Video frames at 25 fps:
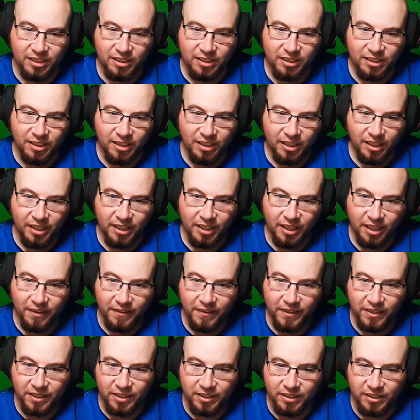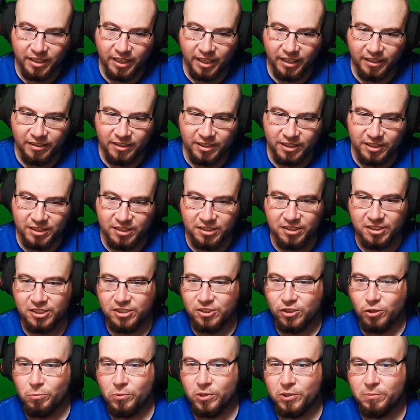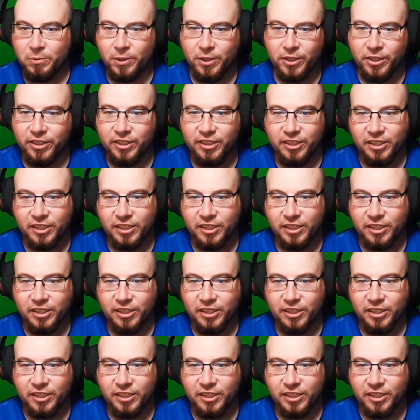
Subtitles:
And then yeah, this is just so much better.